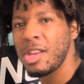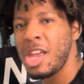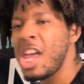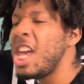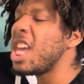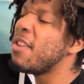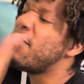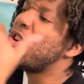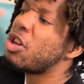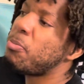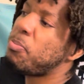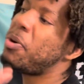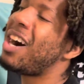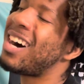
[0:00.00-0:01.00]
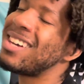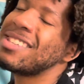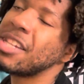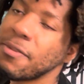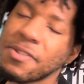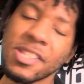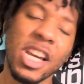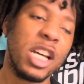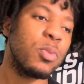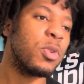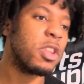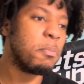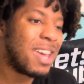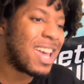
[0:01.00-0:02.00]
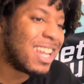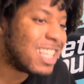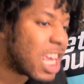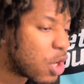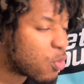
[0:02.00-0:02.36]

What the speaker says: Even on a positive side where the mandate